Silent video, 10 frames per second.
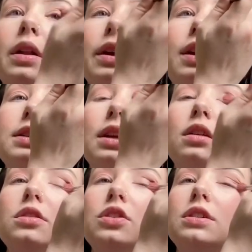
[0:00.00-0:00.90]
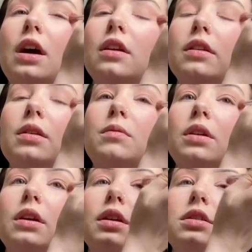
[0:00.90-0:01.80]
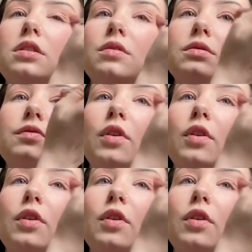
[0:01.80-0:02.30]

Like I said, it's just kind of like what I like to use for a